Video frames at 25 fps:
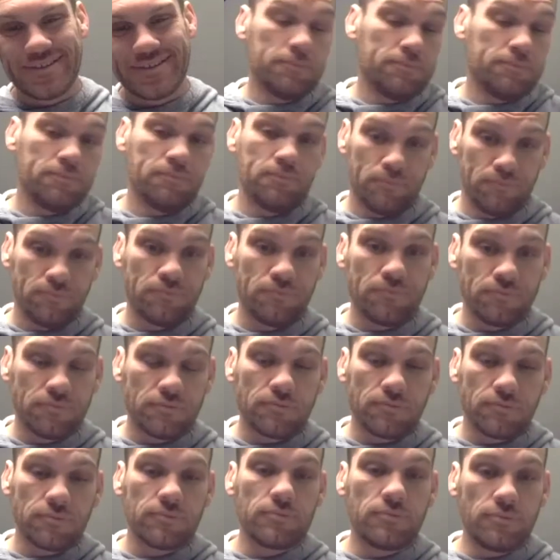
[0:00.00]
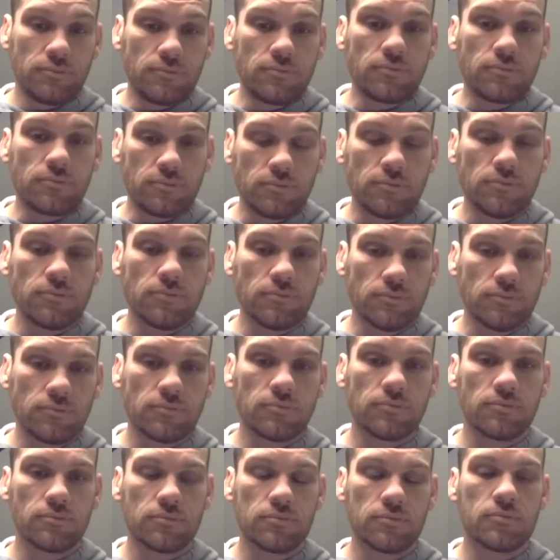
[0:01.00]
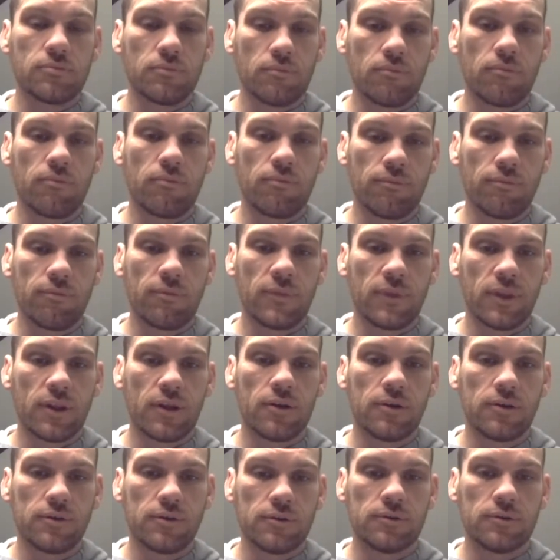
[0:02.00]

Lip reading: never know. I can't. You know,